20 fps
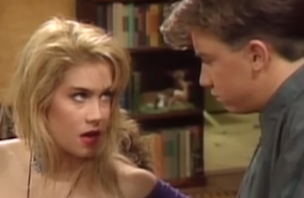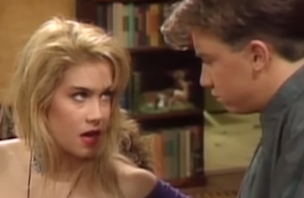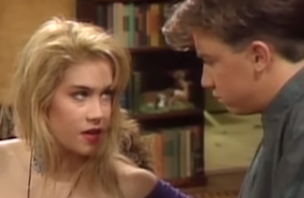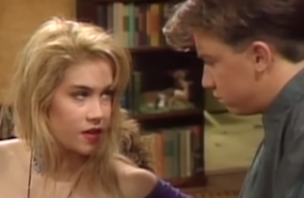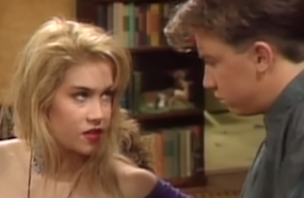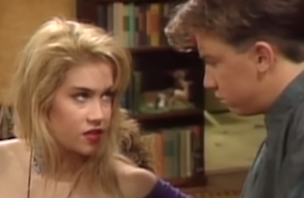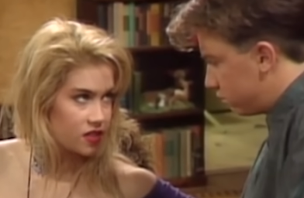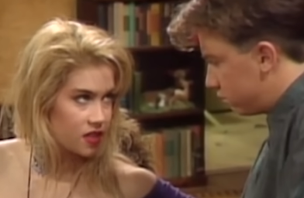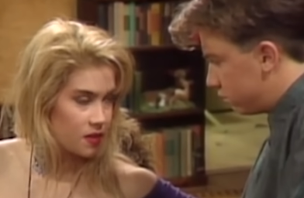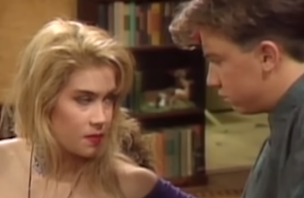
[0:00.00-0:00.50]

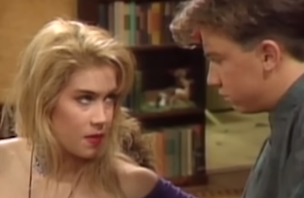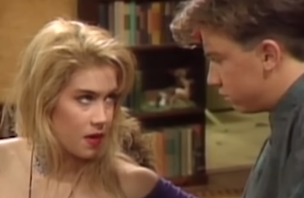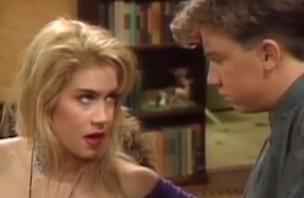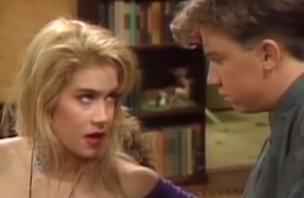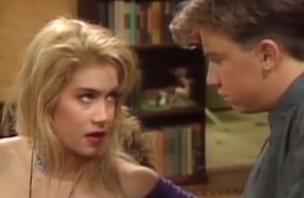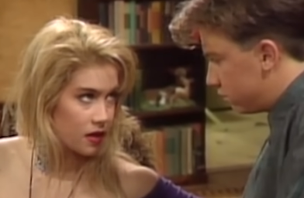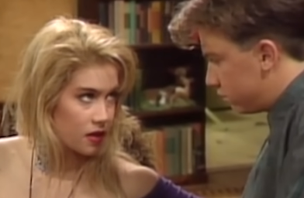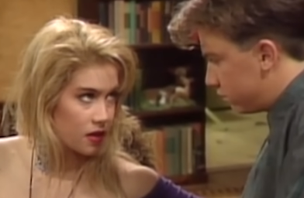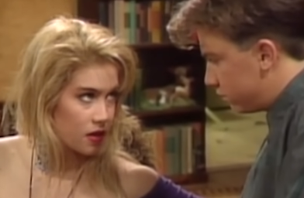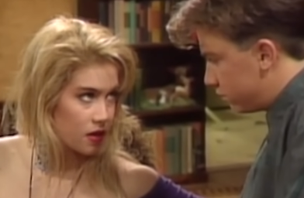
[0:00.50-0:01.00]
Speaker 1: you see,
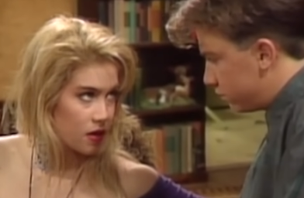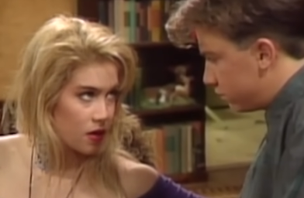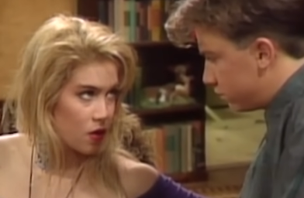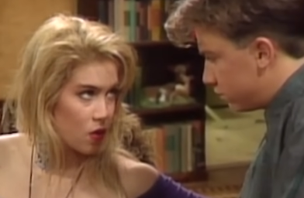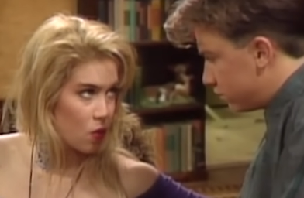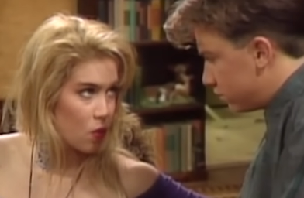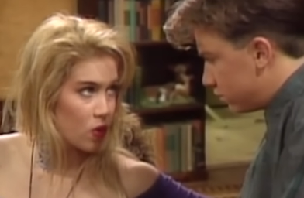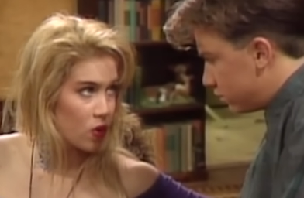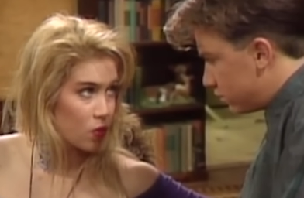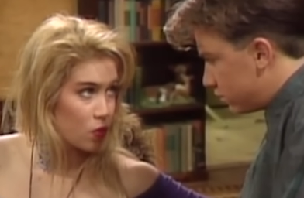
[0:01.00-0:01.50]
Bud,
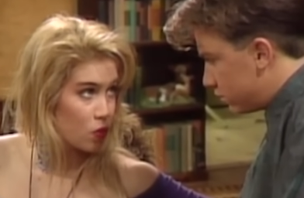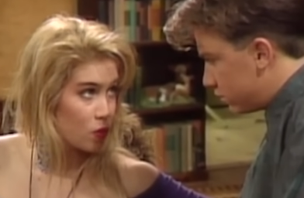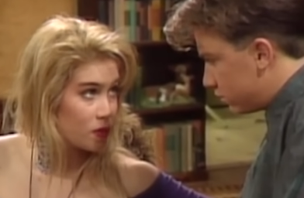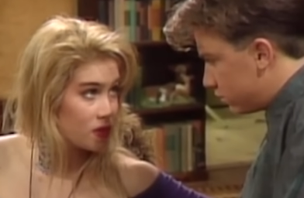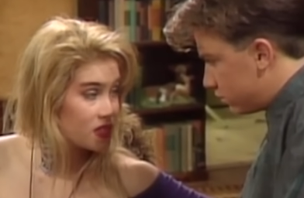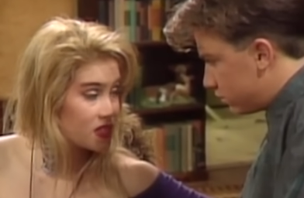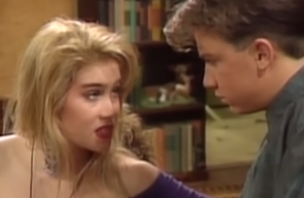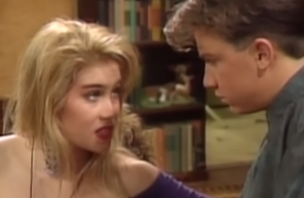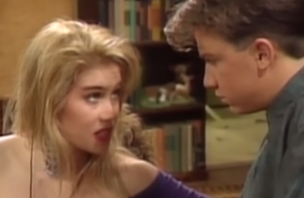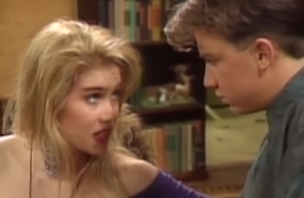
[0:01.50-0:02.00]
when a
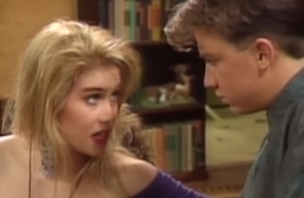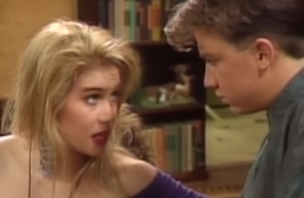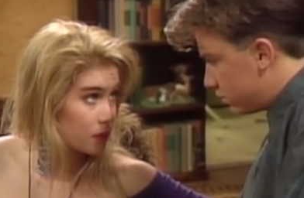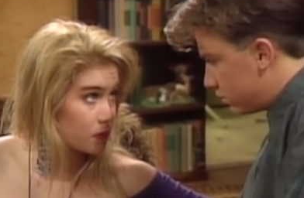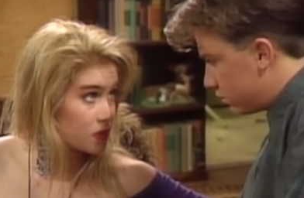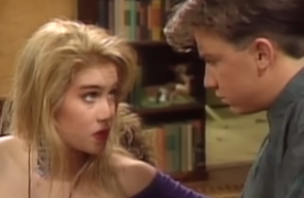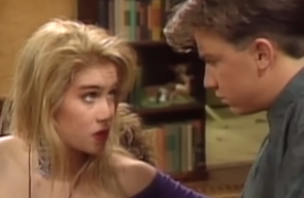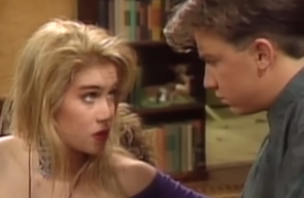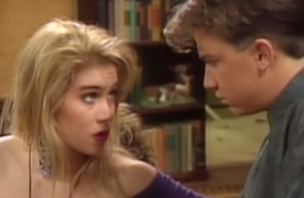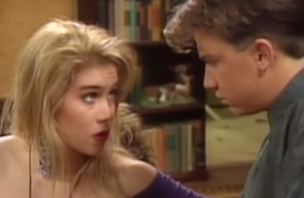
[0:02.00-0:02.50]
woman
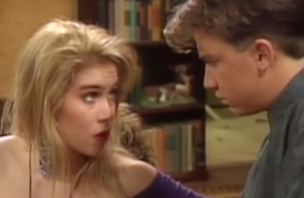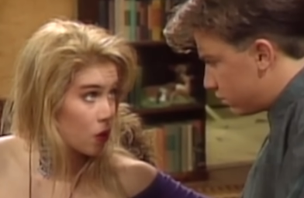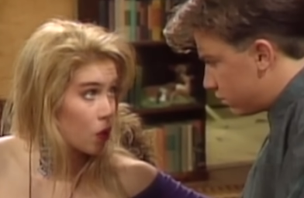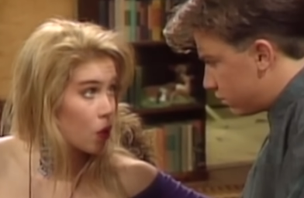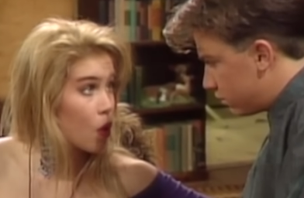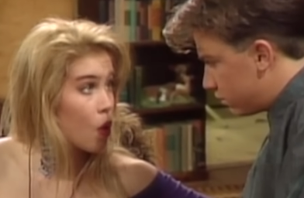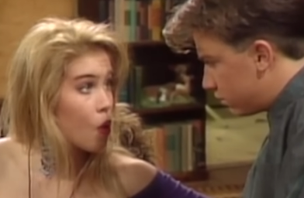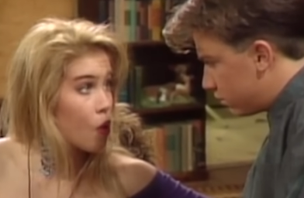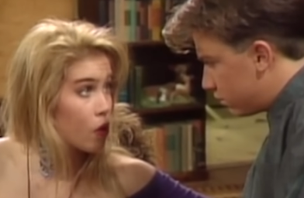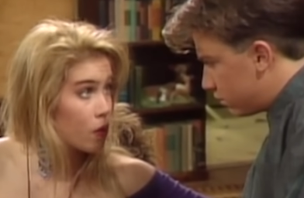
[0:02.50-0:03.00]
sleeps,
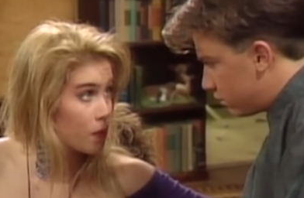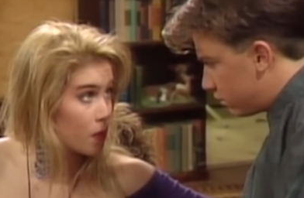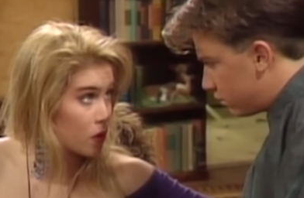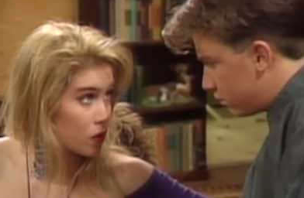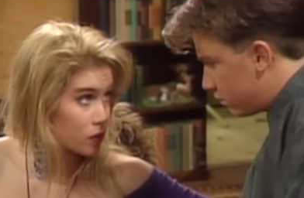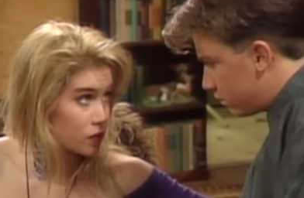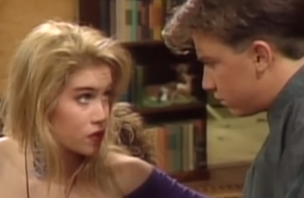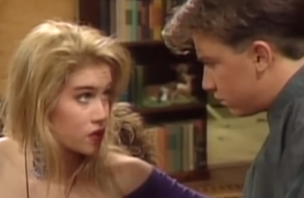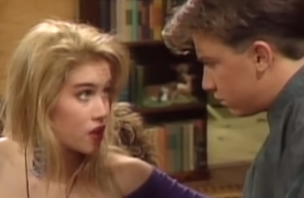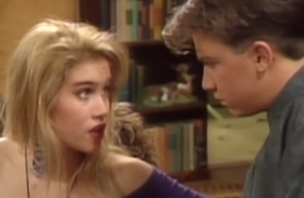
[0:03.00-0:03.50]
her
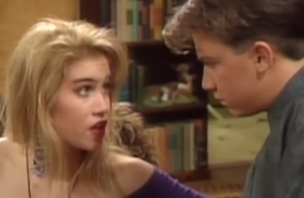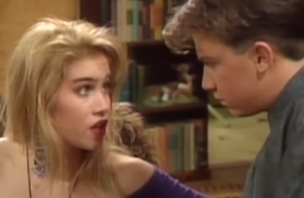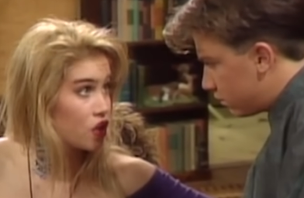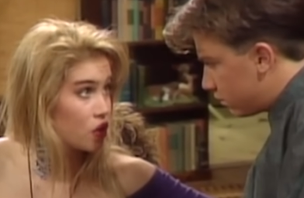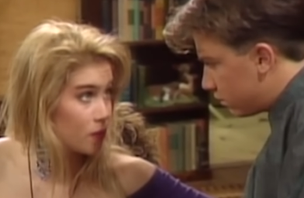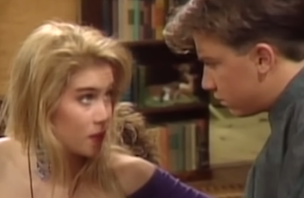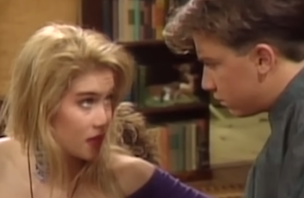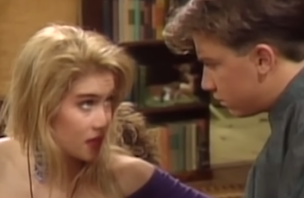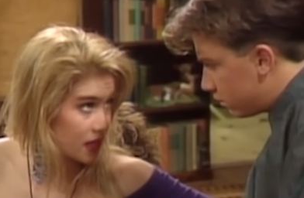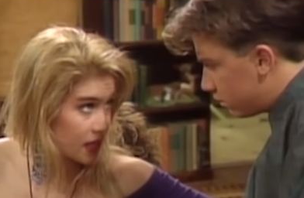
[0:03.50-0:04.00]
hormones
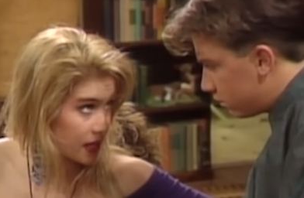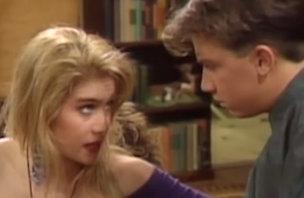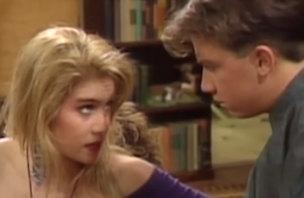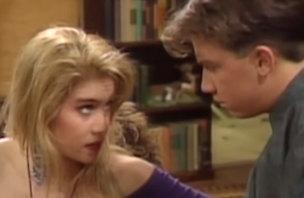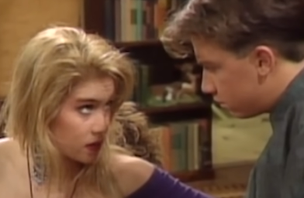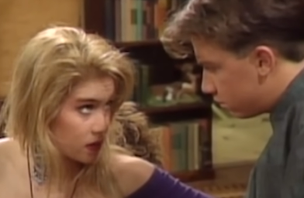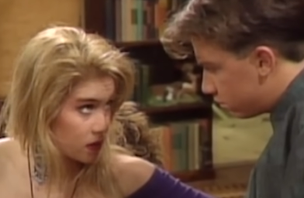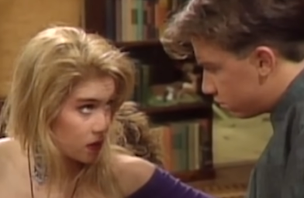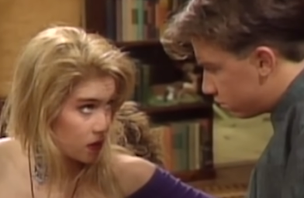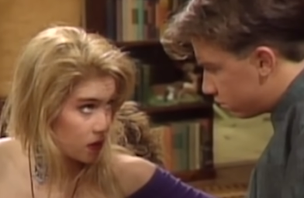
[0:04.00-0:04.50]

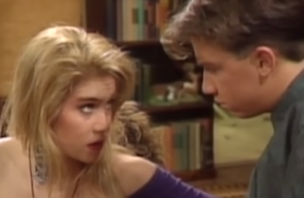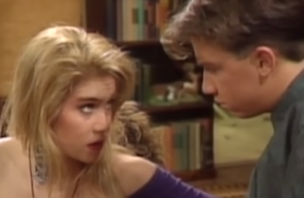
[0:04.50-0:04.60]
accumulate,